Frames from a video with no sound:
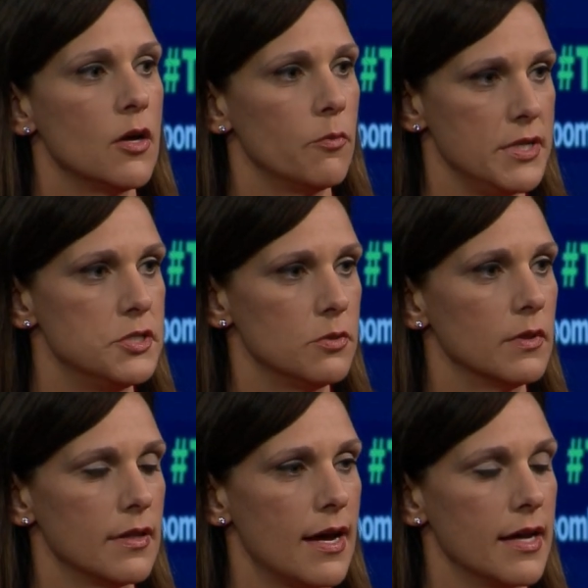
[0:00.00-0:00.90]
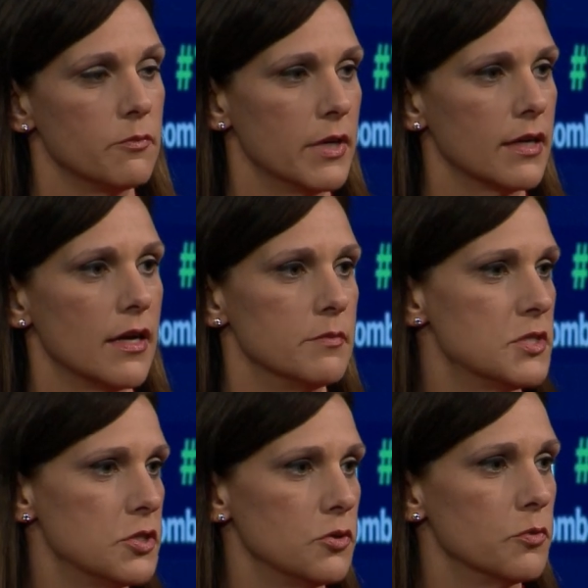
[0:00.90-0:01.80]
we do align when it
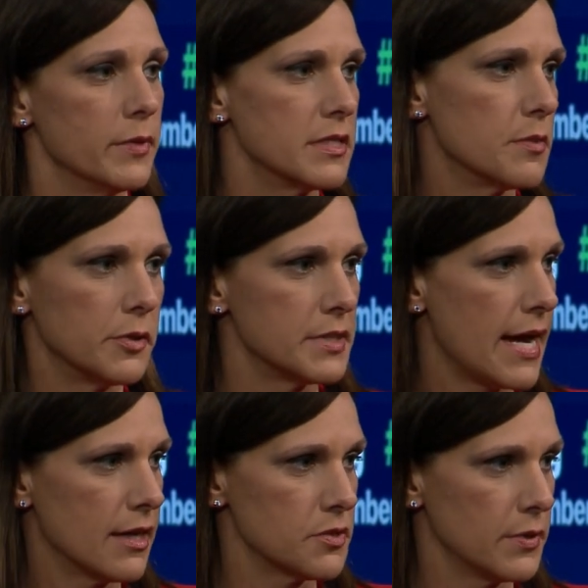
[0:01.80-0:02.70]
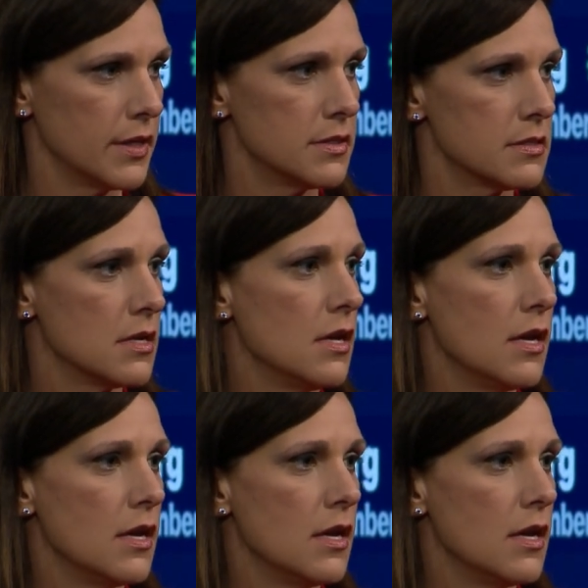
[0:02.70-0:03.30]
comes to reasonable tax rates,